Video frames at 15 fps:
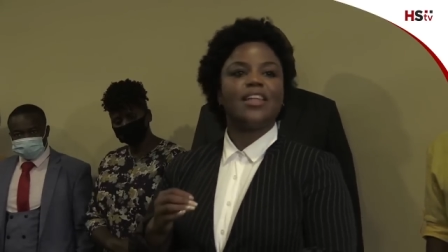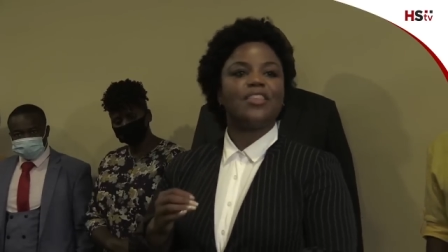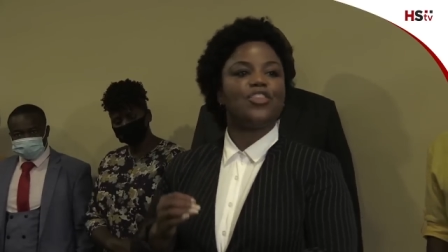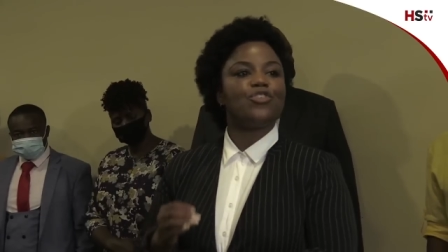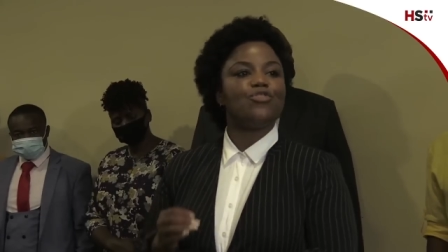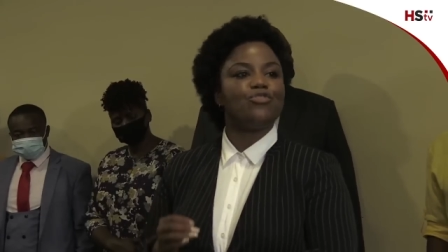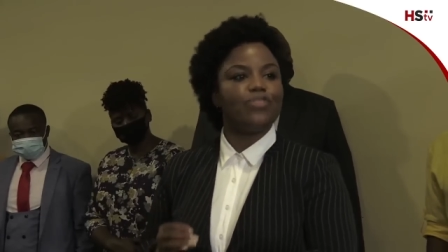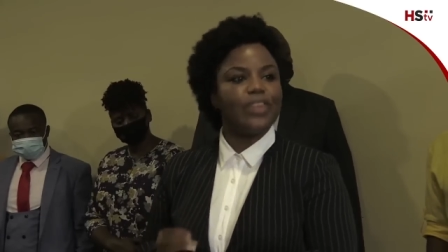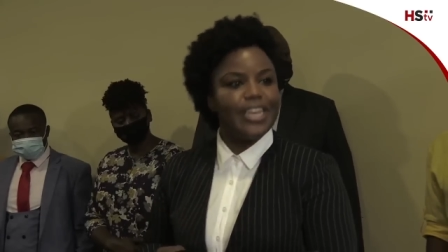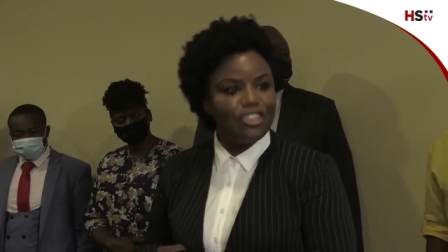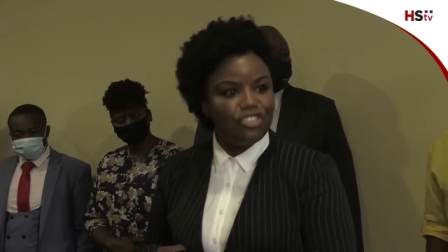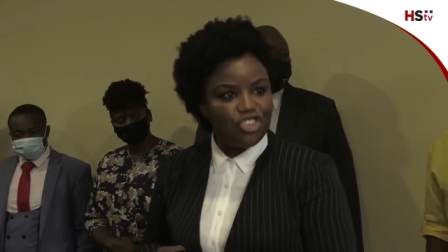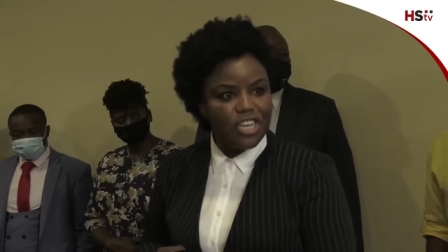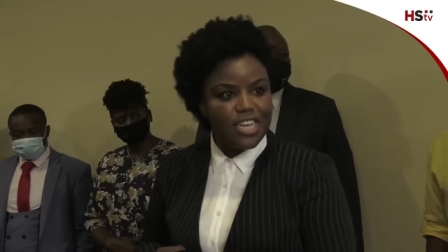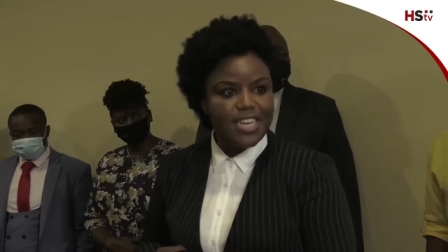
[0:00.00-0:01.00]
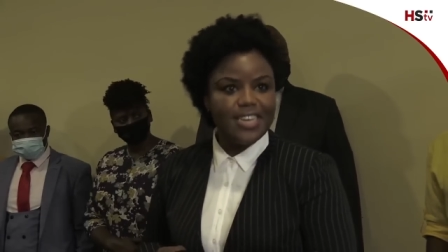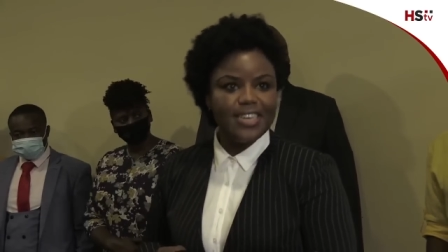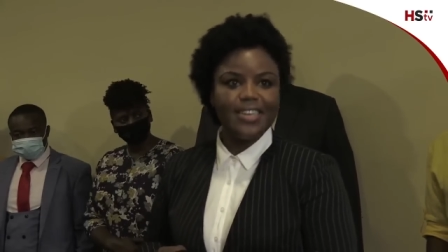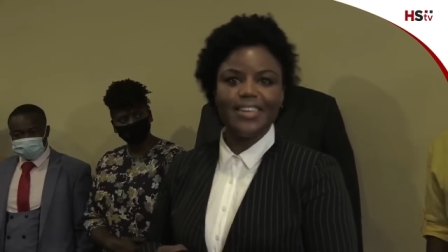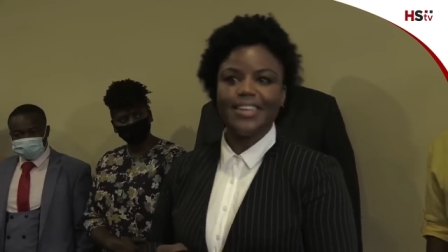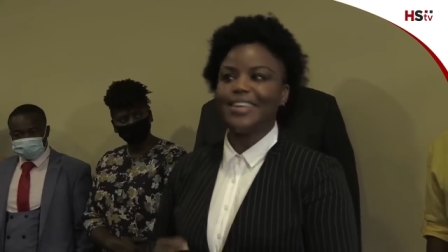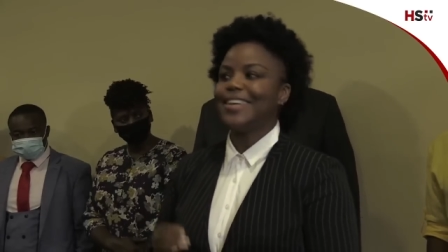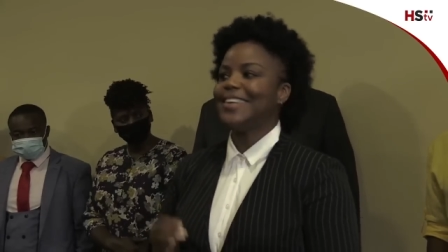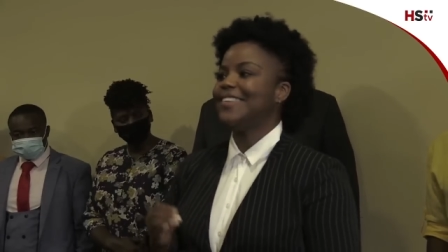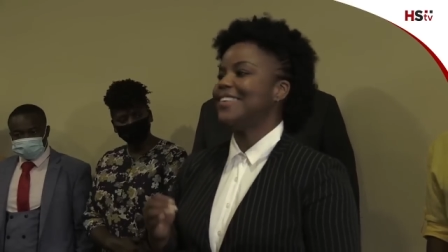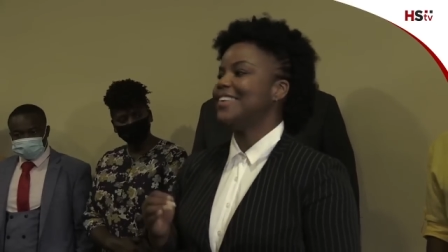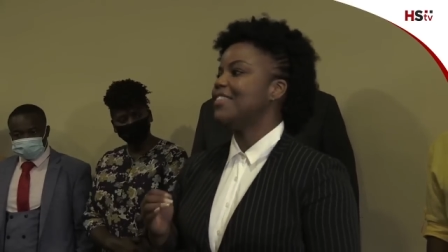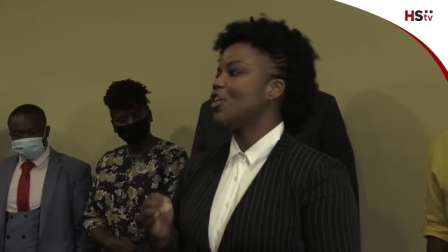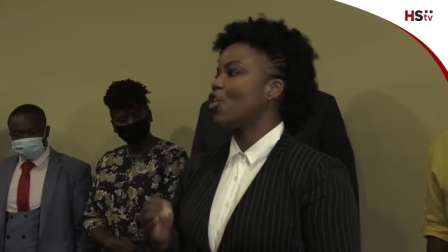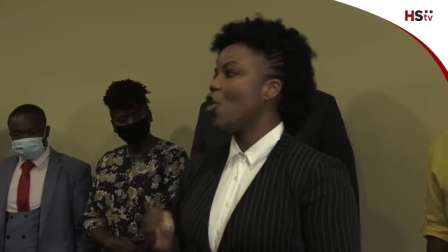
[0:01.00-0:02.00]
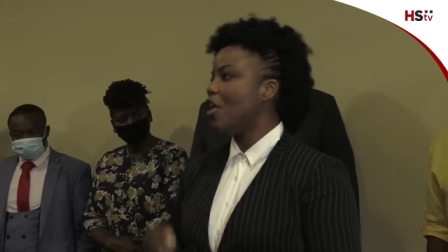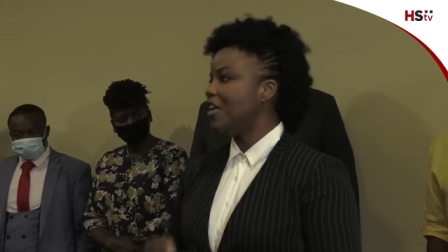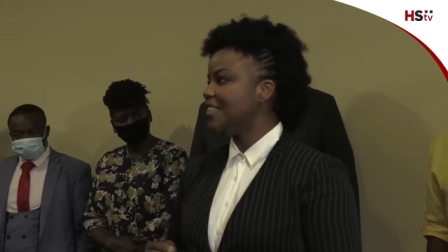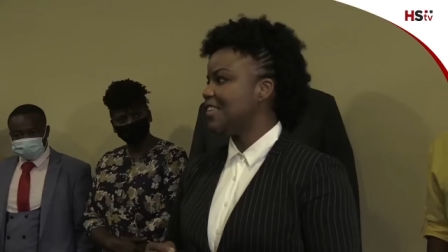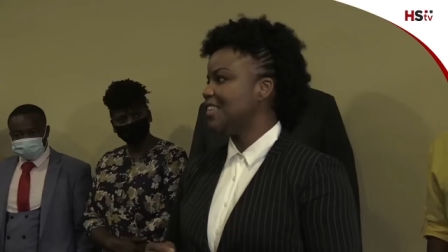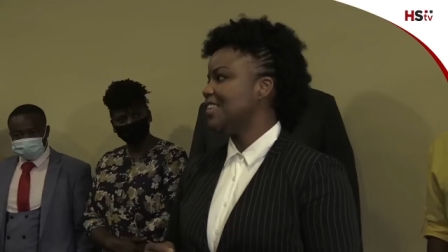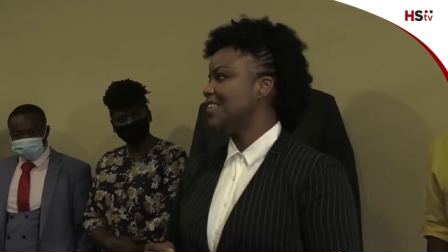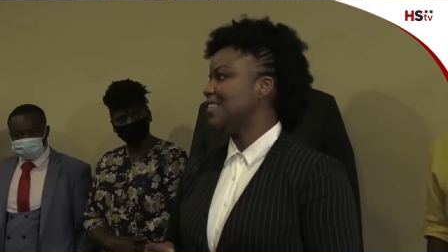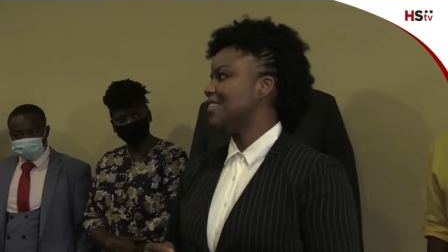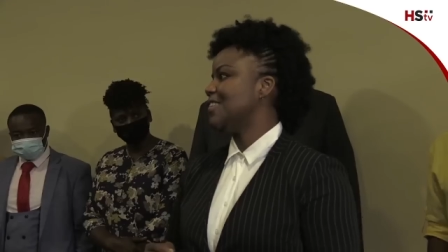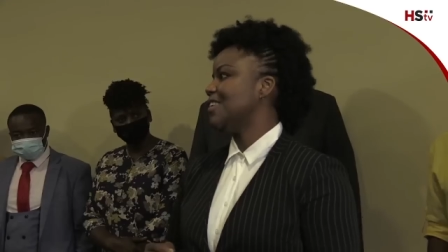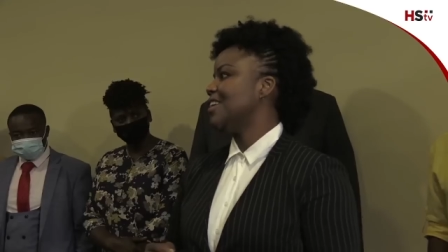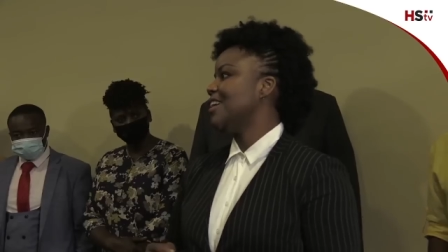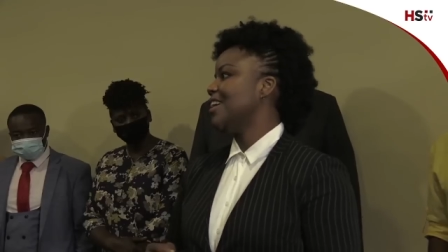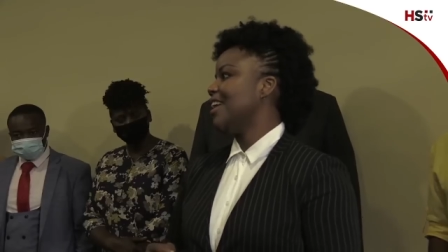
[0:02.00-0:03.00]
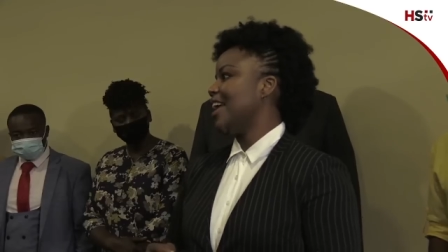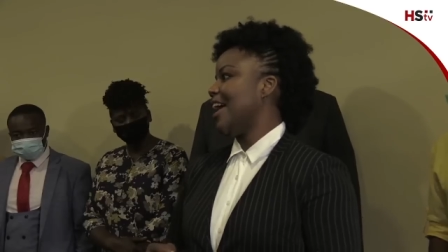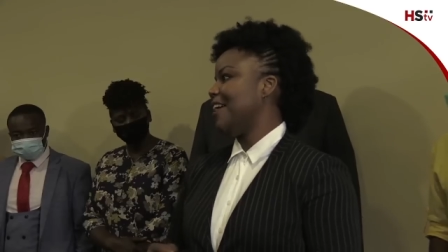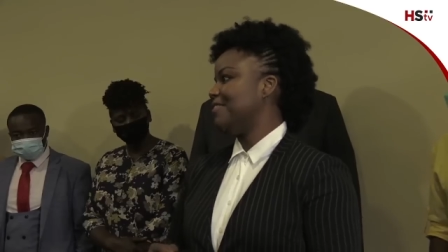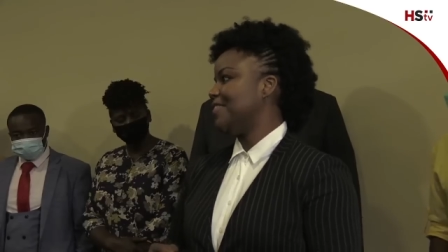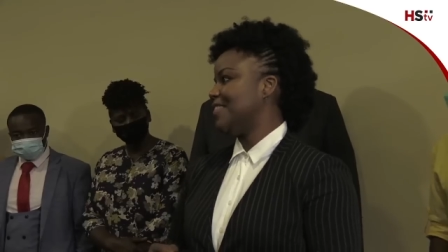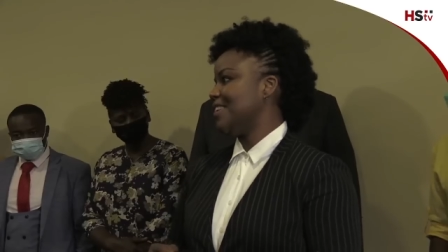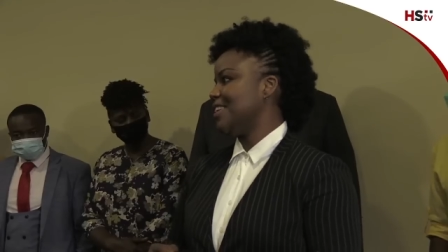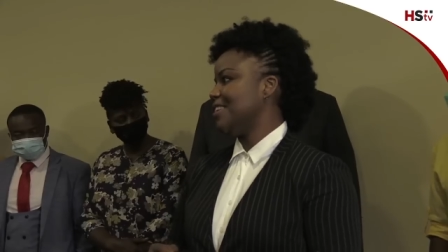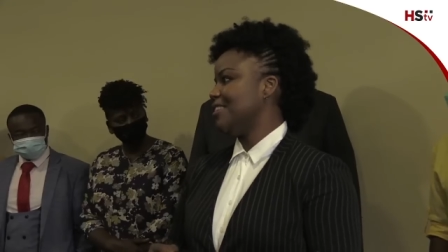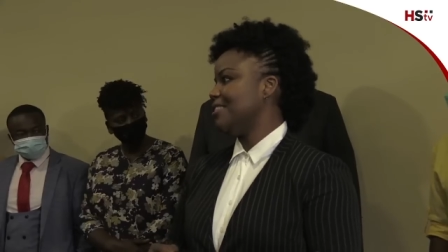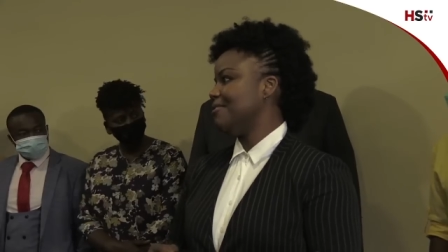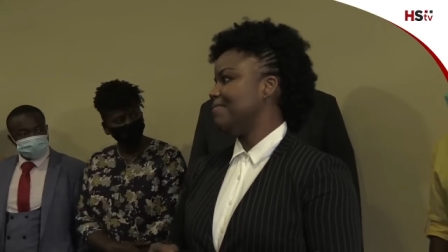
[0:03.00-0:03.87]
the region, indeed the continent have seen.